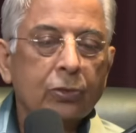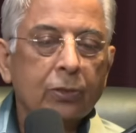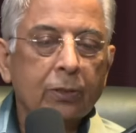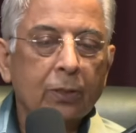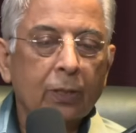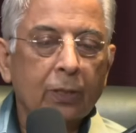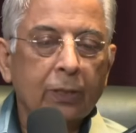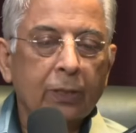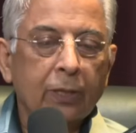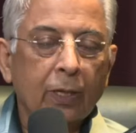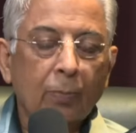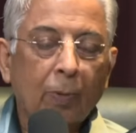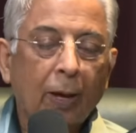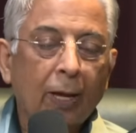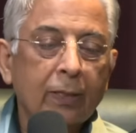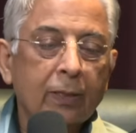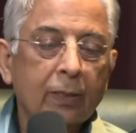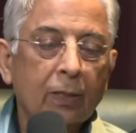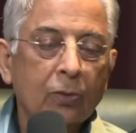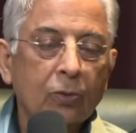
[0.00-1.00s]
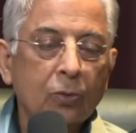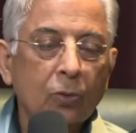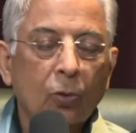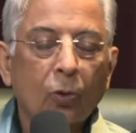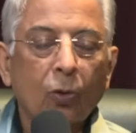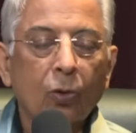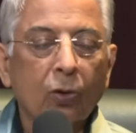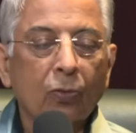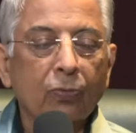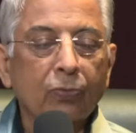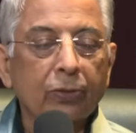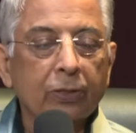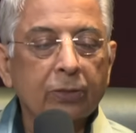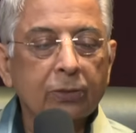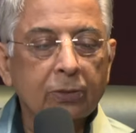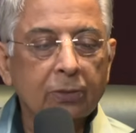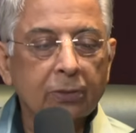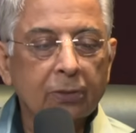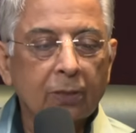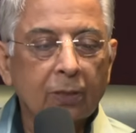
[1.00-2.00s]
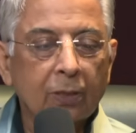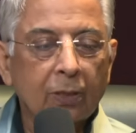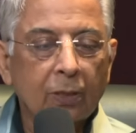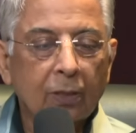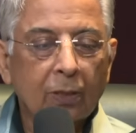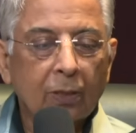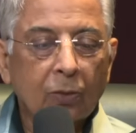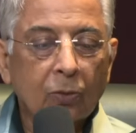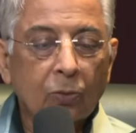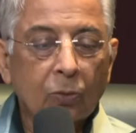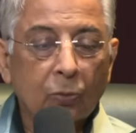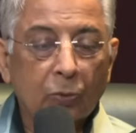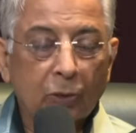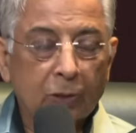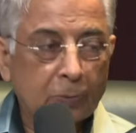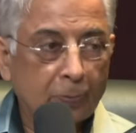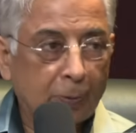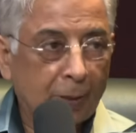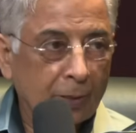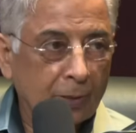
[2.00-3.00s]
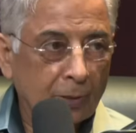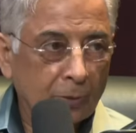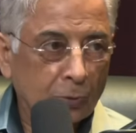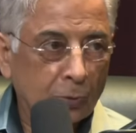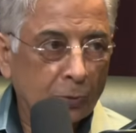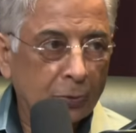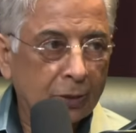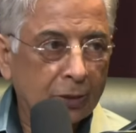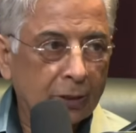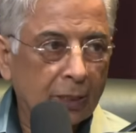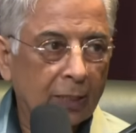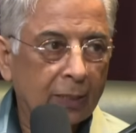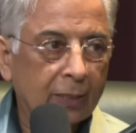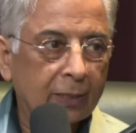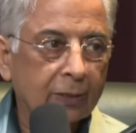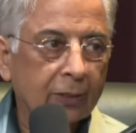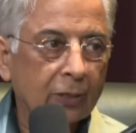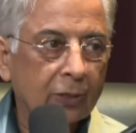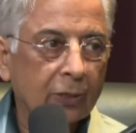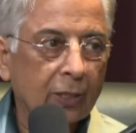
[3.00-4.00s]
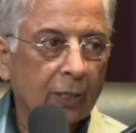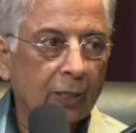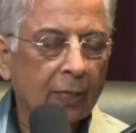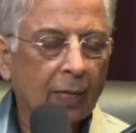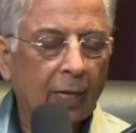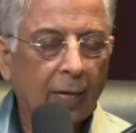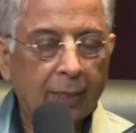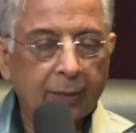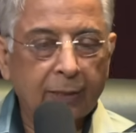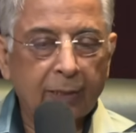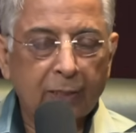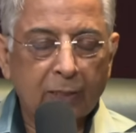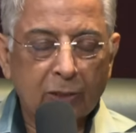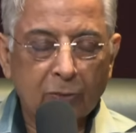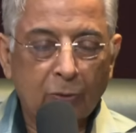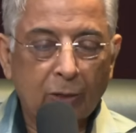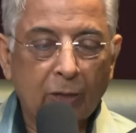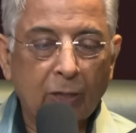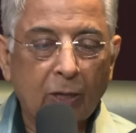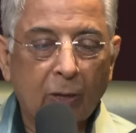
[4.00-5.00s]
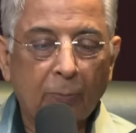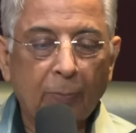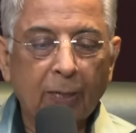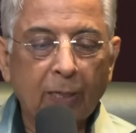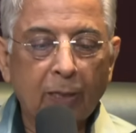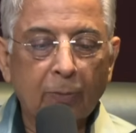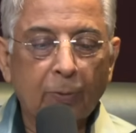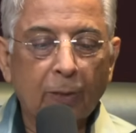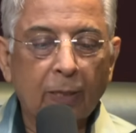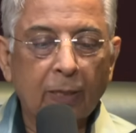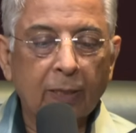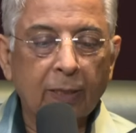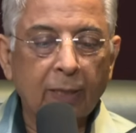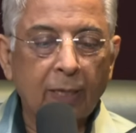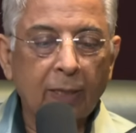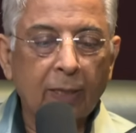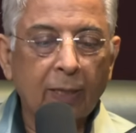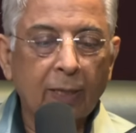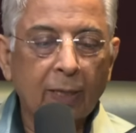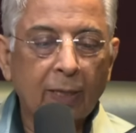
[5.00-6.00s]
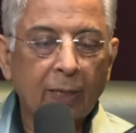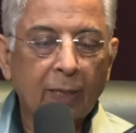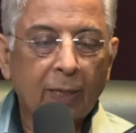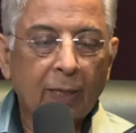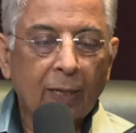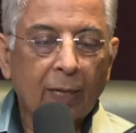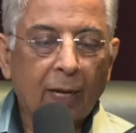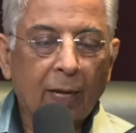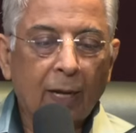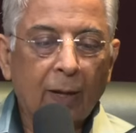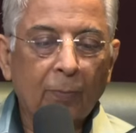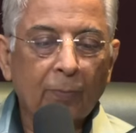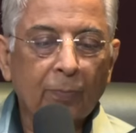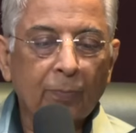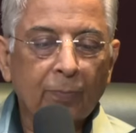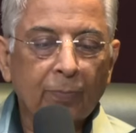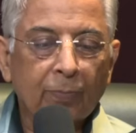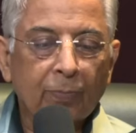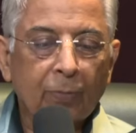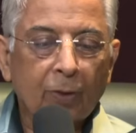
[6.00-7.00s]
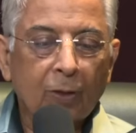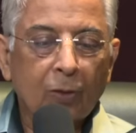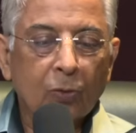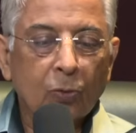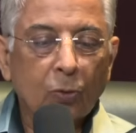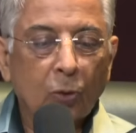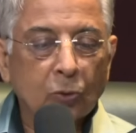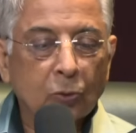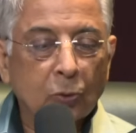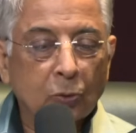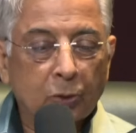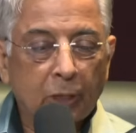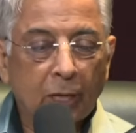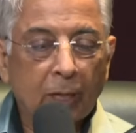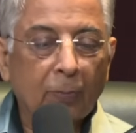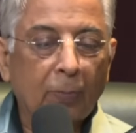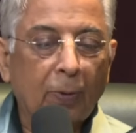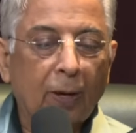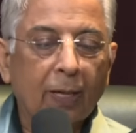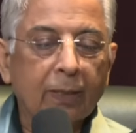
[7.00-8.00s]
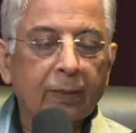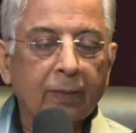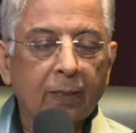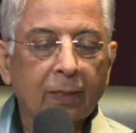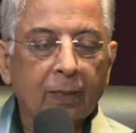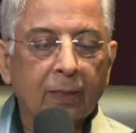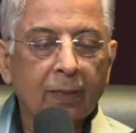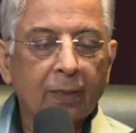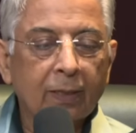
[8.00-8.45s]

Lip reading: reminder to all of us to respect the judicial decision, I think is very commendable indeed. Those who take part in